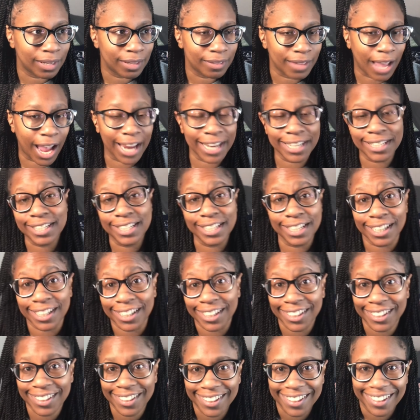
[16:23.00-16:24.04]

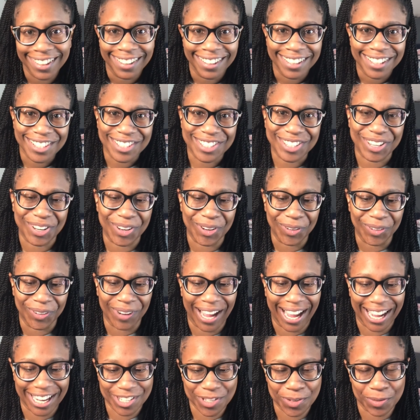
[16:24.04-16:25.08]
idea to
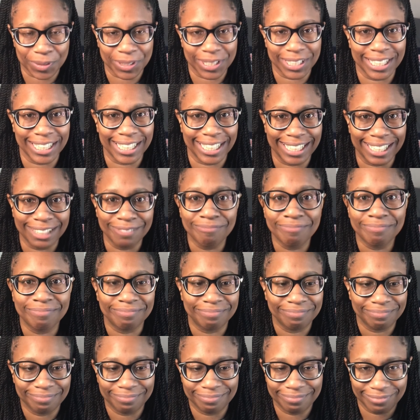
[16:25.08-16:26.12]
actually,
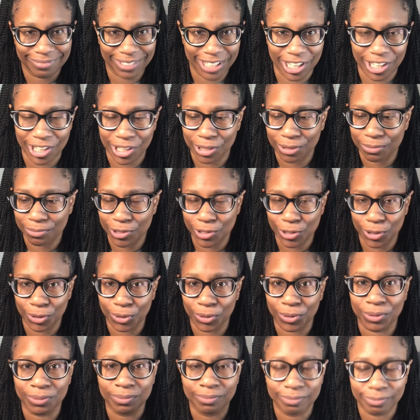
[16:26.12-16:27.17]
you know,
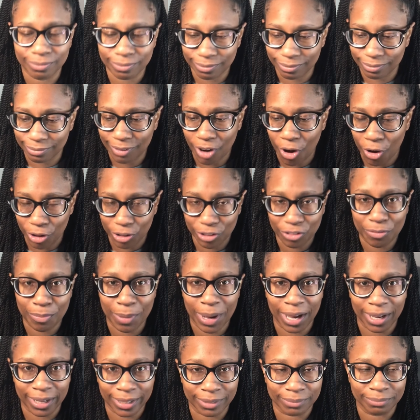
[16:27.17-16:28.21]
do all of
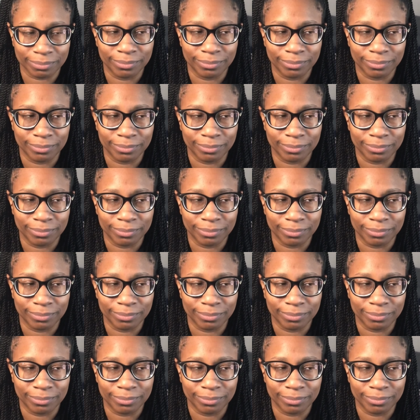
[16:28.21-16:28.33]
my